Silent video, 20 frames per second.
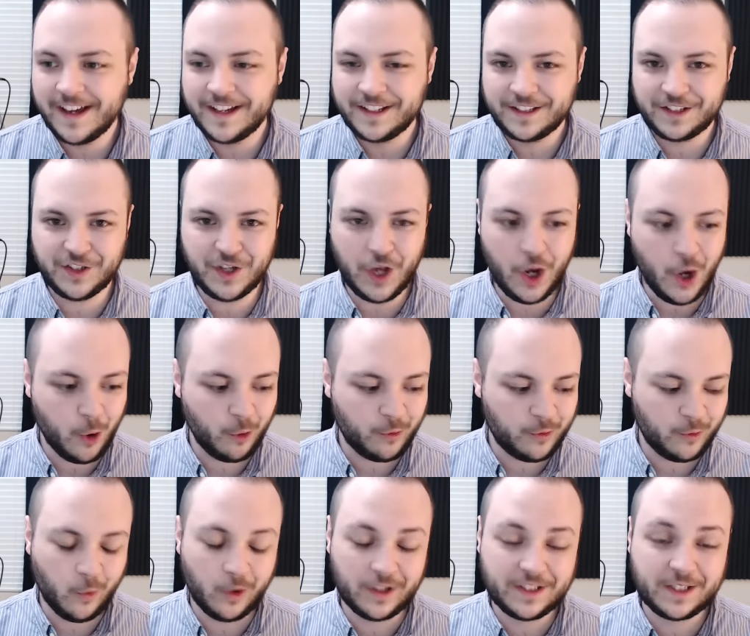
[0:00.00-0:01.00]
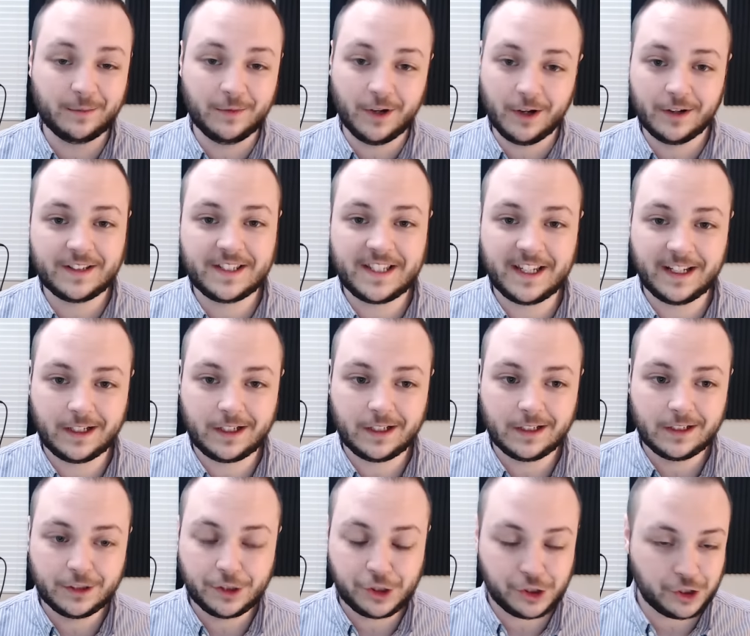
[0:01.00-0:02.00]
So if you want some NerdSync
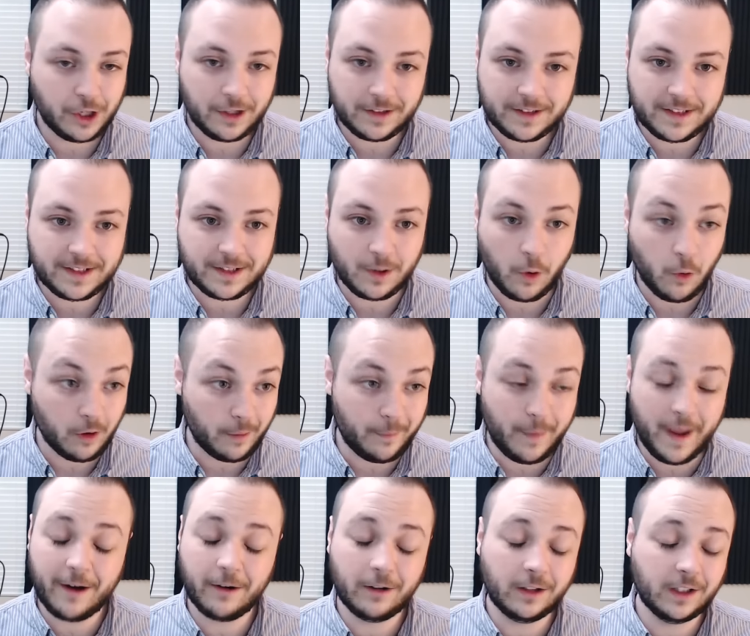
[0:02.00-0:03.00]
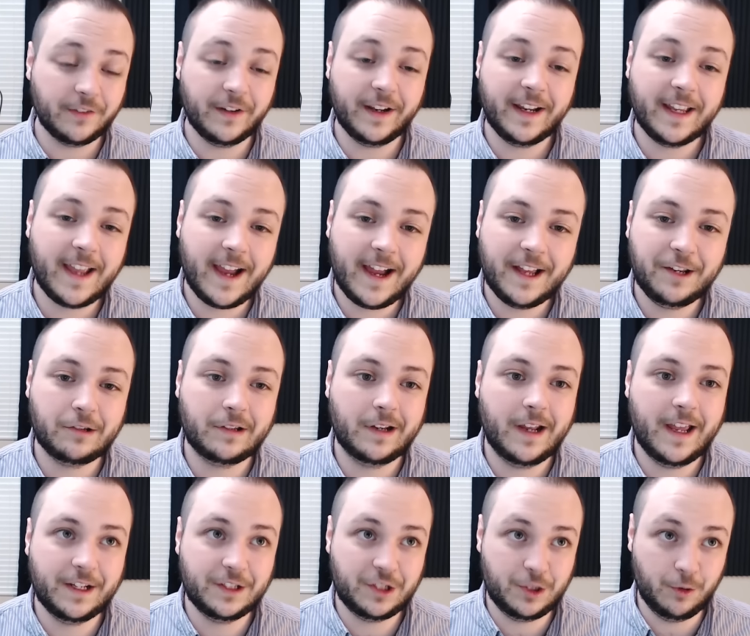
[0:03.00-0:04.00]
shirts or apparel of any kind, you can
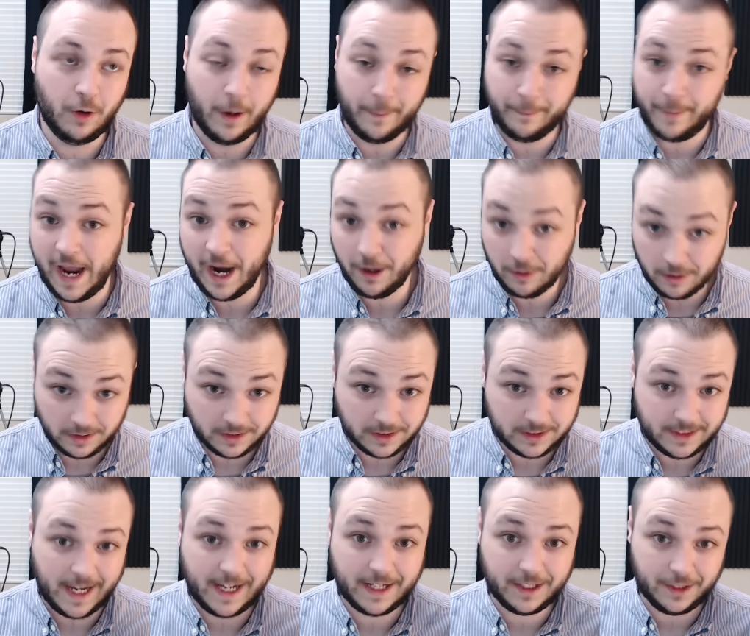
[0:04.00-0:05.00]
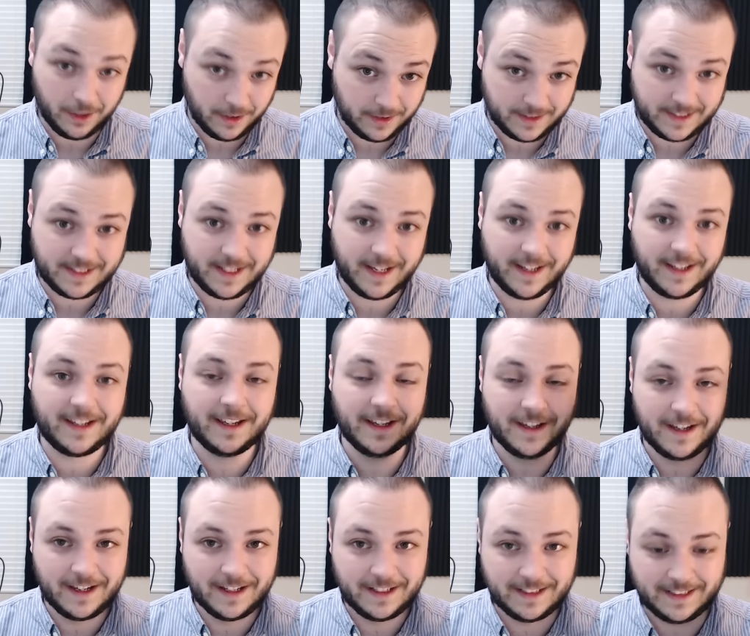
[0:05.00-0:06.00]
head to
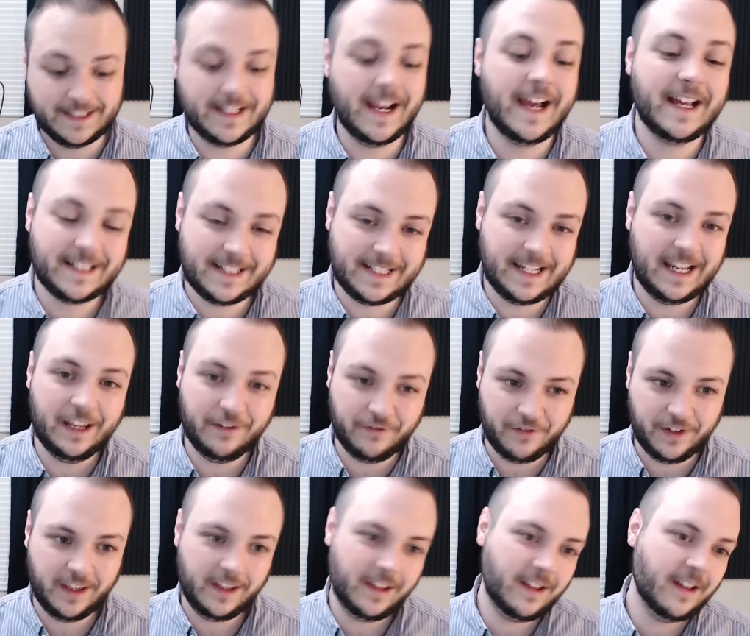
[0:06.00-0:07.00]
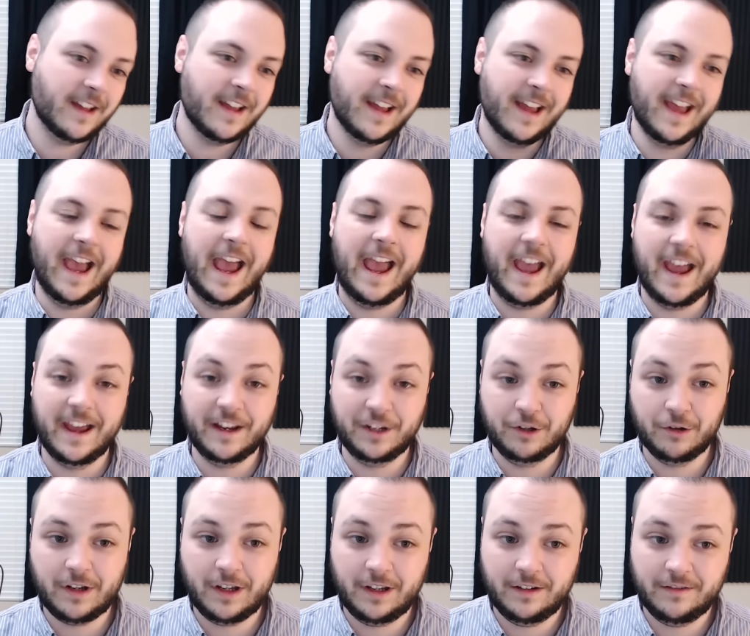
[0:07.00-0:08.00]
apparel.nerdsync.tv and
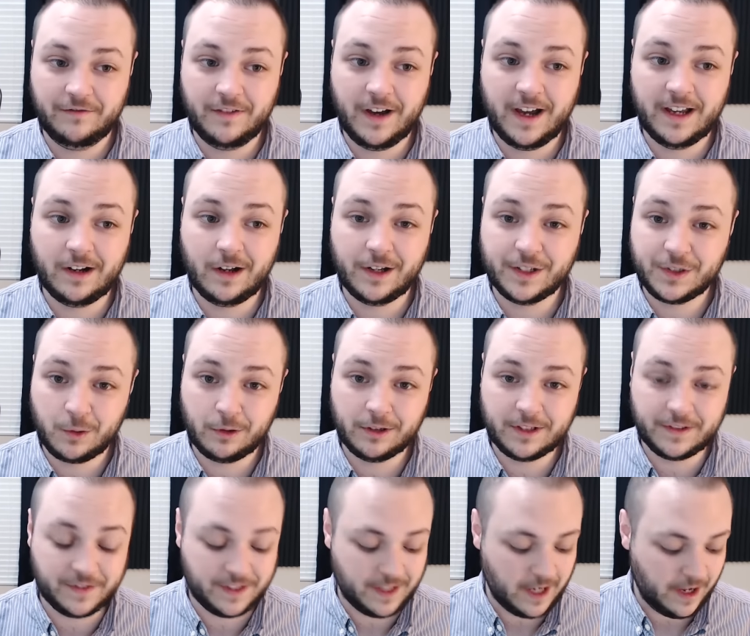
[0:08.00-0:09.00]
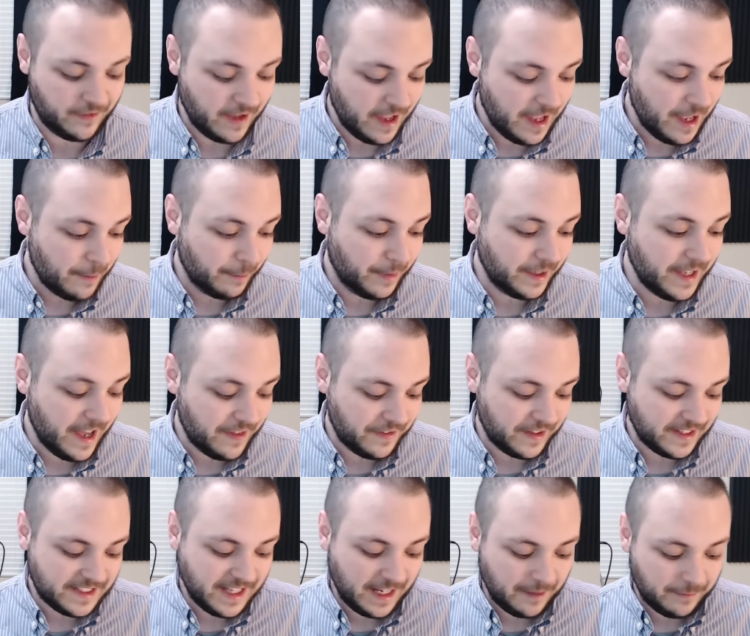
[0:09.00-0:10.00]
you can find all sorts of stuff. But yeah, they
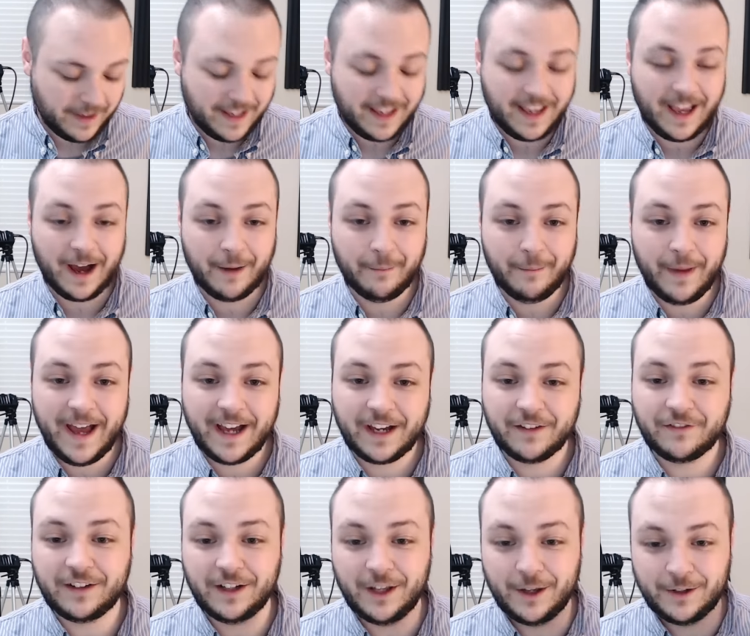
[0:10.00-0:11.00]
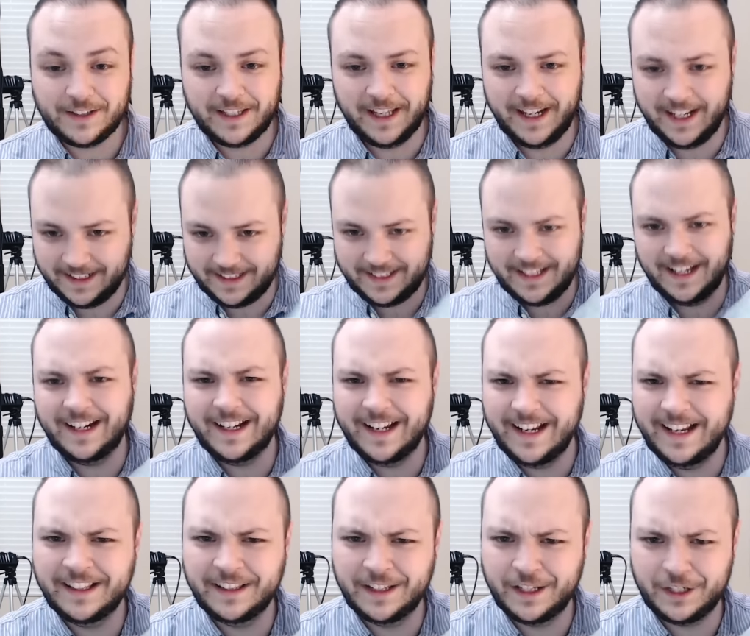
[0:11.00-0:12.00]
sent me a bag of clothes. They didn't send it
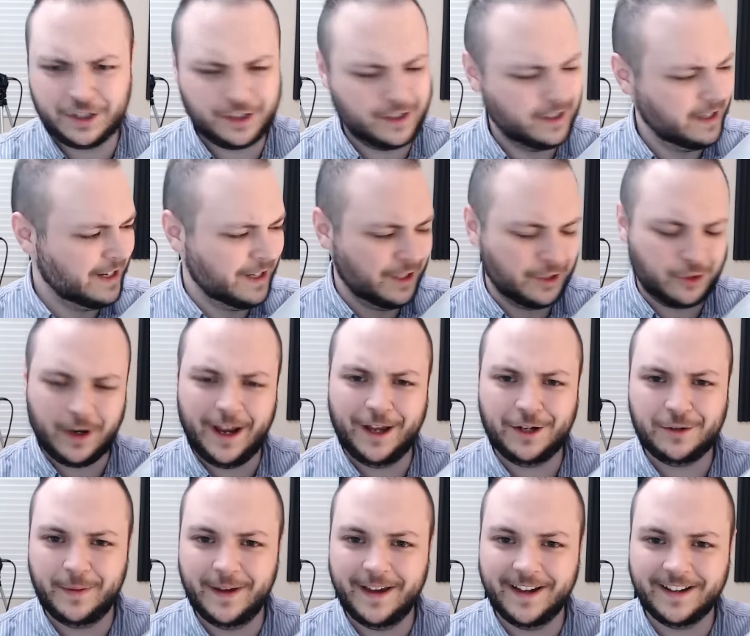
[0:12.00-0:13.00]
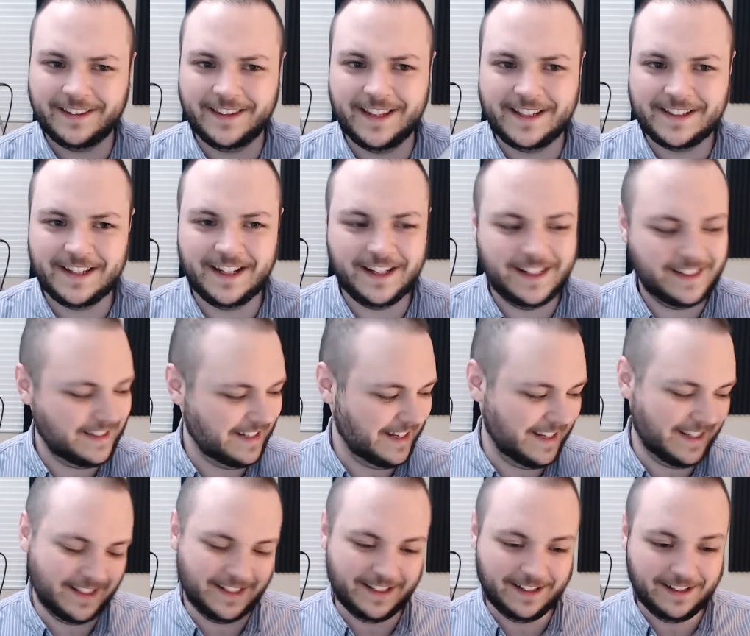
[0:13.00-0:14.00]
in this trash bag. They sent it
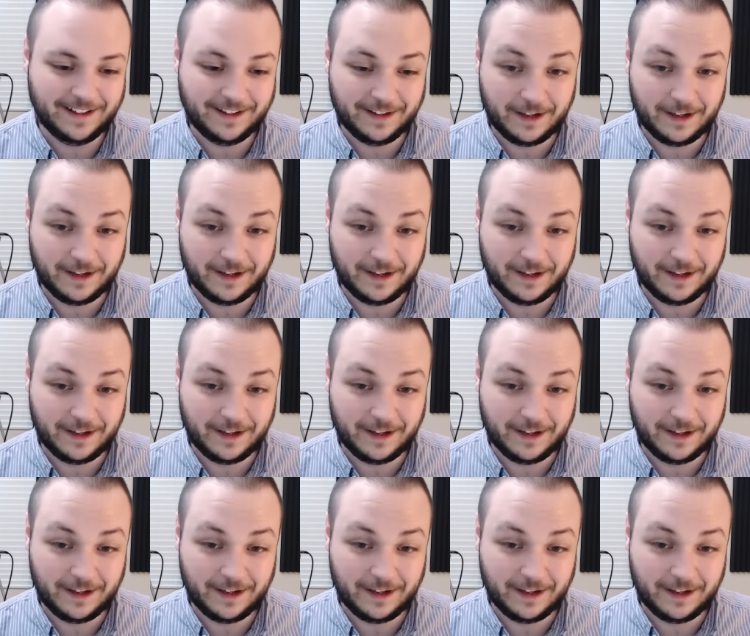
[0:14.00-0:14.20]
in